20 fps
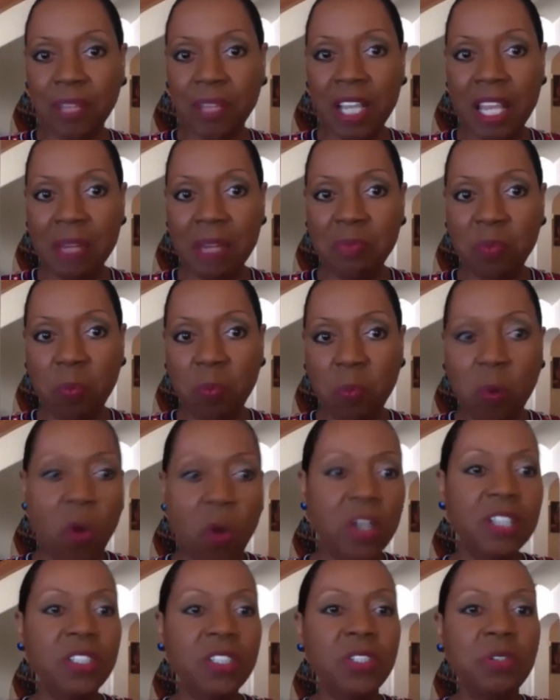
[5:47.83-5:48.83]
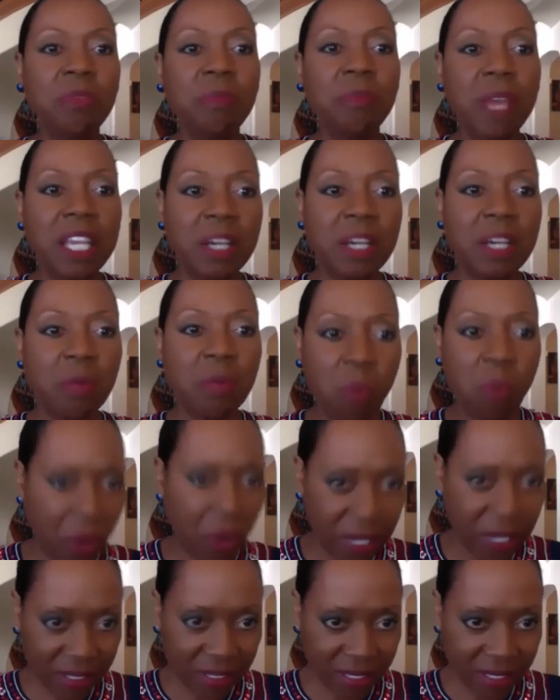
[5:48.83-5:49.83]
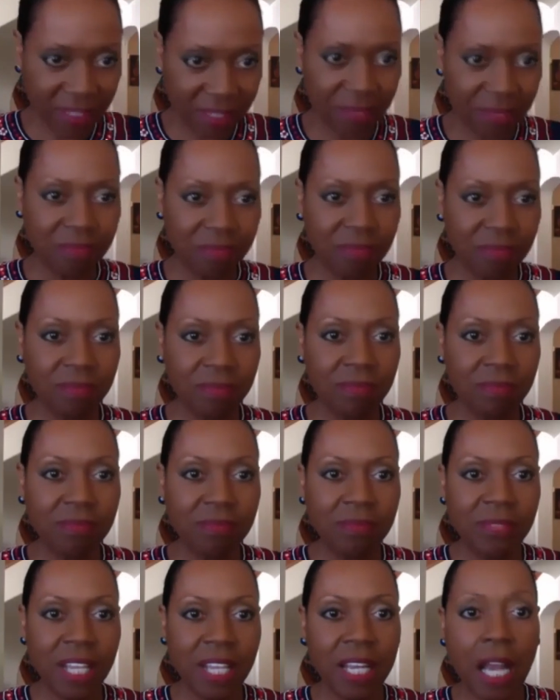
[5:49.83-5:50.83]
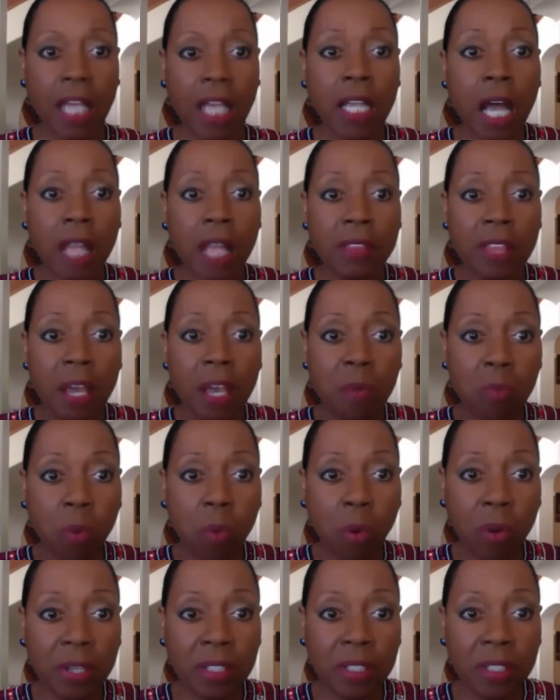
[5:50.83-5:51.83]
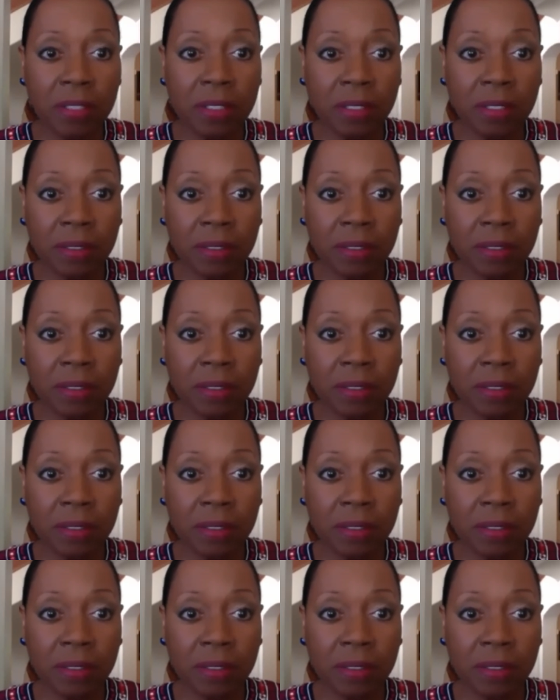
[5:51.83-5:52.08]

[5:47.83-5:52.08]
and wanted to make a point. And I got that point,